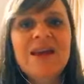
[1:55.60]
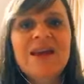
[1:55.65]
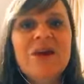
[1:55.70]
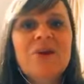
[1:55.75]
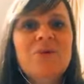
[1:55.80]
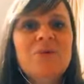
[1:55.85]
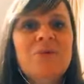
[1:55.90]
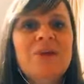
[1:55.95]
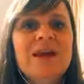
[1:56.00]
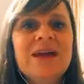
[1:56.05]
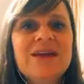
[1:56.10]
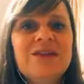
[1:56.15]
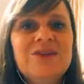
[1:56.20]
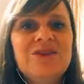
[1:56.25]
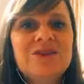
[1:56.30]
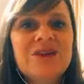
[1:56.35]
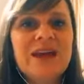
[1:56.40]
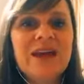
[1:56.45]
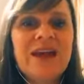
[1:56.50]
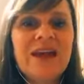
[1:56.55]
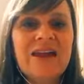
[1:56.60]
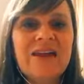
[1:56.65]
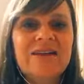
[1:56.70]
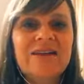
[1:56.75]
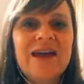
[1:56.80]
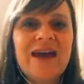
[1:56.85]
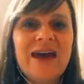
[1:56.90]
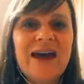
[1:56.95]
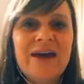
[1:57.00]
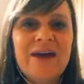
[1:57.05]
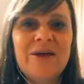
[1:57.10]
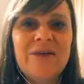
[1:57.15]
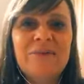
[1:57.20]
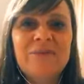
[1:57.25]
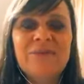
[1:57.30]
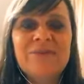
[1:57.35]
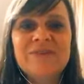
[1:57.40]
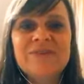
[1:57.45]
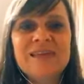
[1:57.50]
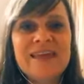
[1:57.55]
where you can um,
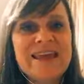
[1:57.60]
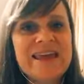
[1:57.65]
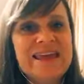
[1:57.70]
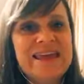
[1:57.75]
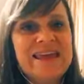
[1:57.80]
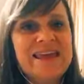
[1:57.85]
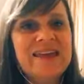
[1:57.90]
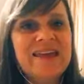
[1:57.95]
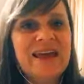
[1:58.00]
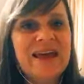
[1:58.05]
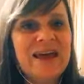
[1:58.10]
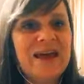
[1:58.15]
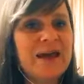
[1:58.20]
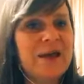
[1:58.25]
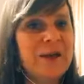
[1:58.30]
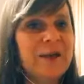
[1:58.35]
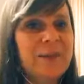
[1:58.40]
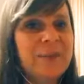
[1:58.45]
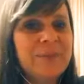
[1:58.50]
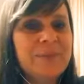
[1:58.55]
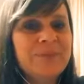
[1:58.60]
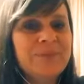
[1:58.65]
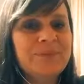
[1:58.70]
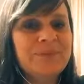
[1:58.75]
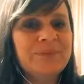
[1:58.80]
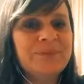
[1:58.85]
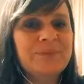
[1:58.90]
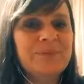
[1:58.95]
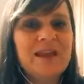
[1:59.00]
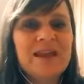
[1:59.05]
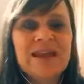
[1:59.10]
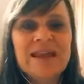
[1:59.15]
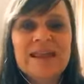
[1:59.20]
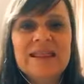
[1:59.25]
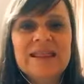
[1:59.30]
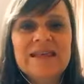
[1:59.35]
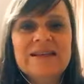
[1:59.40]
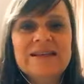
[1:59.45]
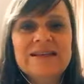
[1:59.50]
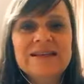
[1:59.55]
see um,
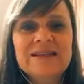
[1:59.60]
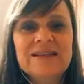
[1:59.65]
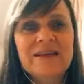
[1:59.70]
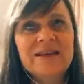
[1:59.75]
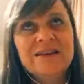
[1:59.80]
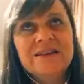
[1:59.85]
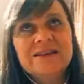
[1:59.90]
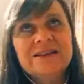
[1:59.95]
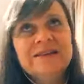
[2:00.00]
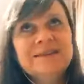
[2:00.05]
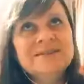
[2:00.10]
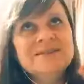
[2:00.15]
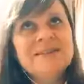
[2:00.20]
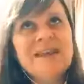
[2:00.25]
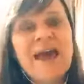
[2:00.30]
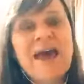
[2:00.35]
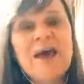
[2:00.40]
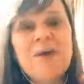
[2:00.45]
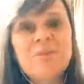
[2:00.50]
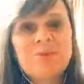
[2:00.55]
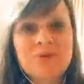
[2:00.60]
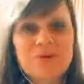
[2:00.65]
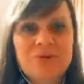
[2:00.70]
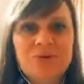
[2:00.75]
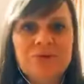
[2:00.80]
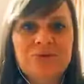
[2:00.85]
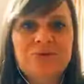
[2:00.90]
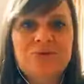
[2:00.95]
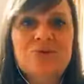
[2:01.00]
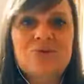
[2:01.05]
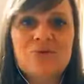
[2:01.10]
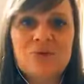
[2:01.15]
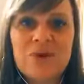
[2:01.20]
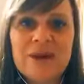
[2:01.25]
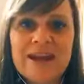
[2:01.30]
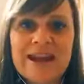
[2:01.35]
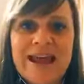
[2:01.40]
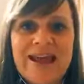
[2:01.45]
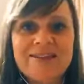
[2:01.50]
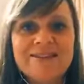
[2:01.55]
there's a, a tab called
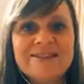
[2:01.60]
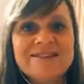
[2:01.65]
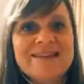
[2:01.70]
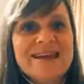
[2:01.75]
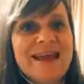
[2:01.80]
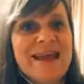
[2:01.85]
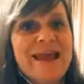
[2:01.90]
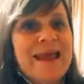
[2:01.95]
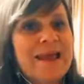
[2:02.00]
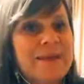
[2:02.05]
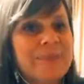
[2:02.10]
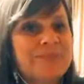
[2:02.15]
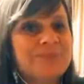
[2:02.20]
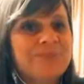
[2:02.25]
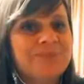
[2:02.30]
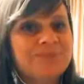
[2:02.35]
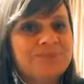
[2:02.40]
Join Our Team